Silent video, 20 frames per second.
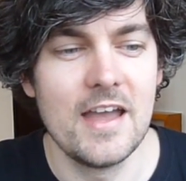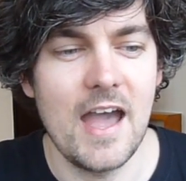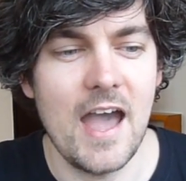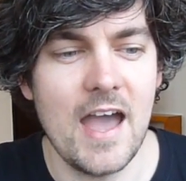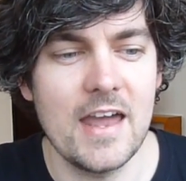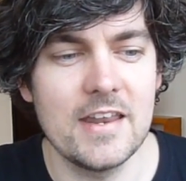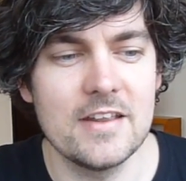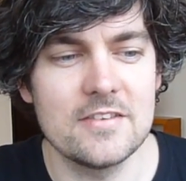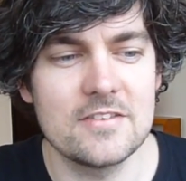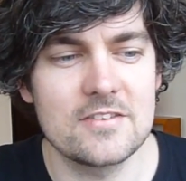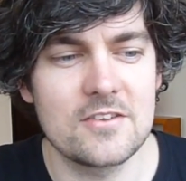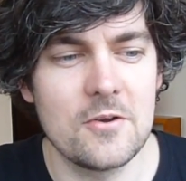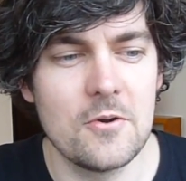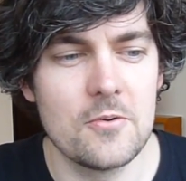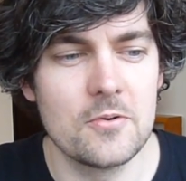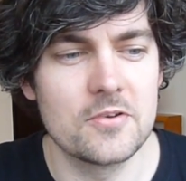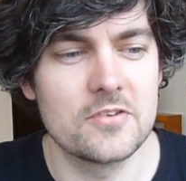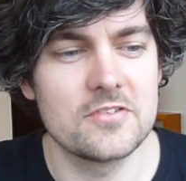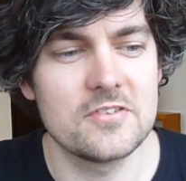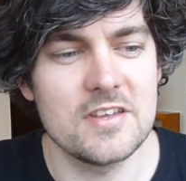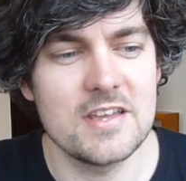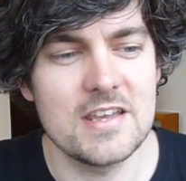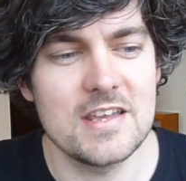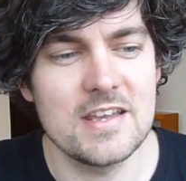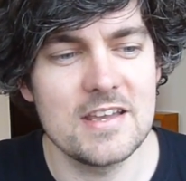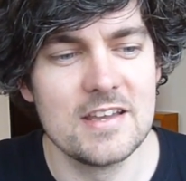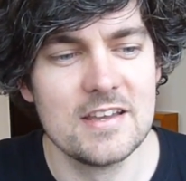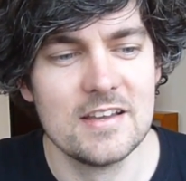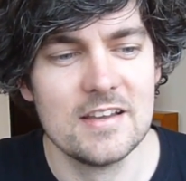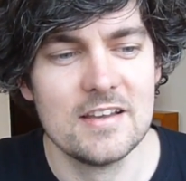and it's cool to
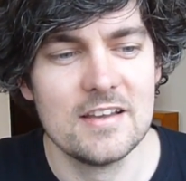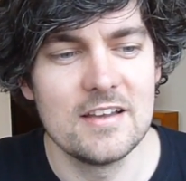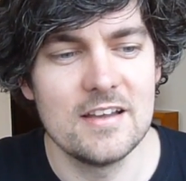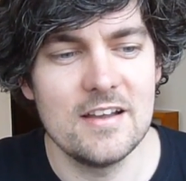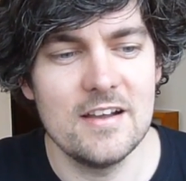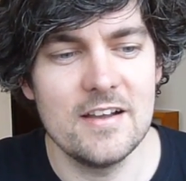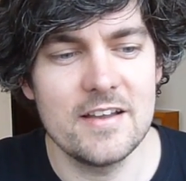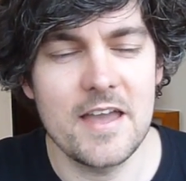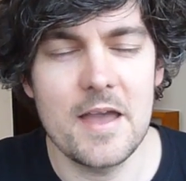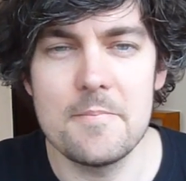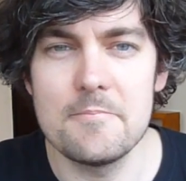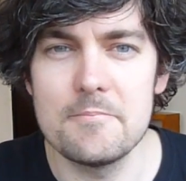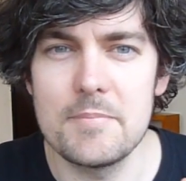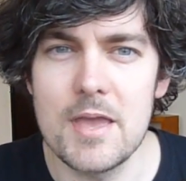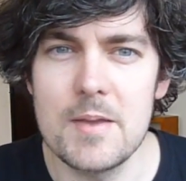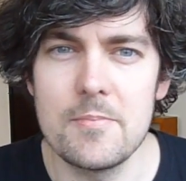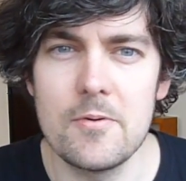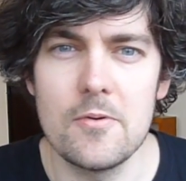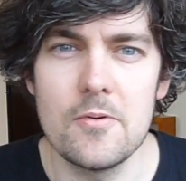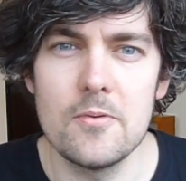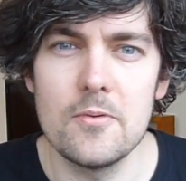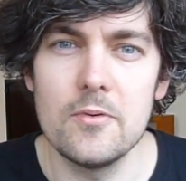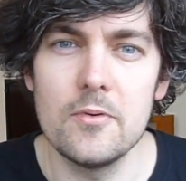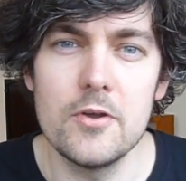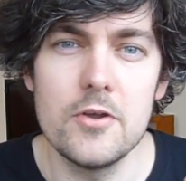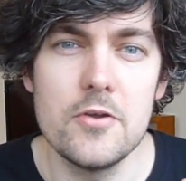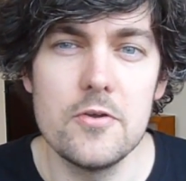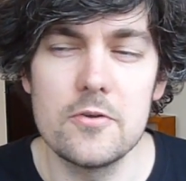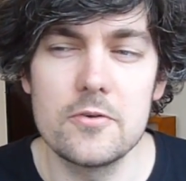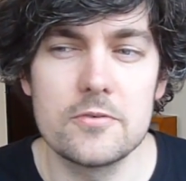see again people
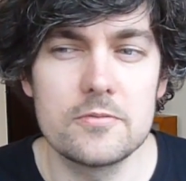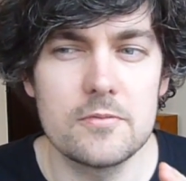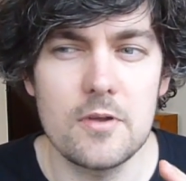who